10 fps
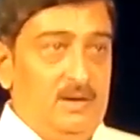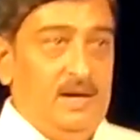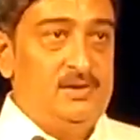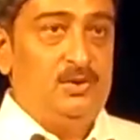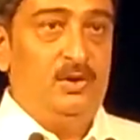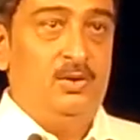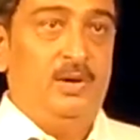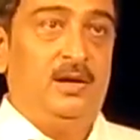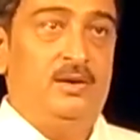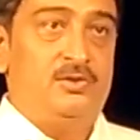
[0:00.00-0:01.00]
as you're
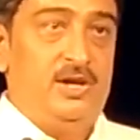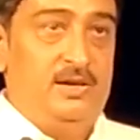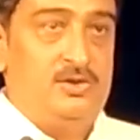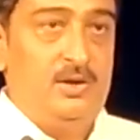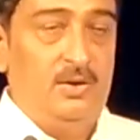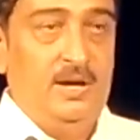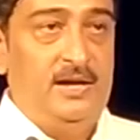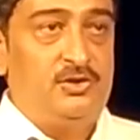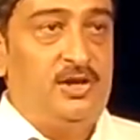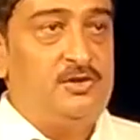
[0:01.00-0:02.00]
doing
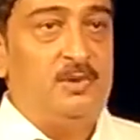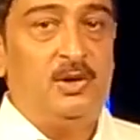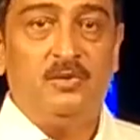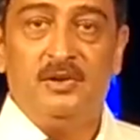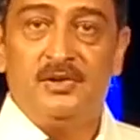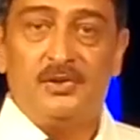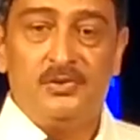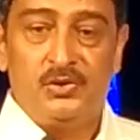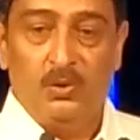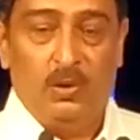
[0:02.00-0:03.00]
lane change maneuvers and
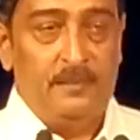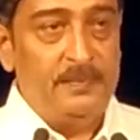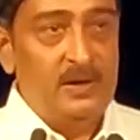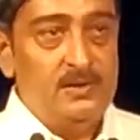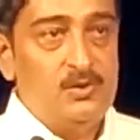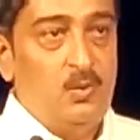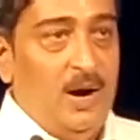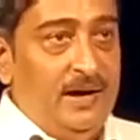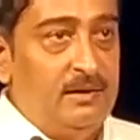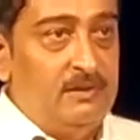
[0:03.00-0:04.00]
so on. So
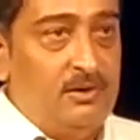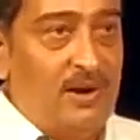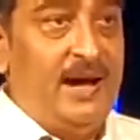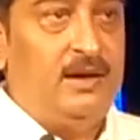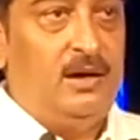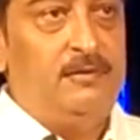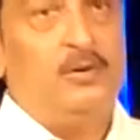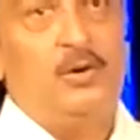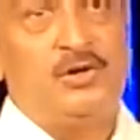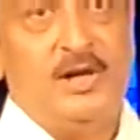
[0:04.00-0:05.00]
wider track, of
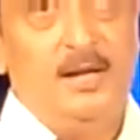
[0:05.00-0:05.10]
course,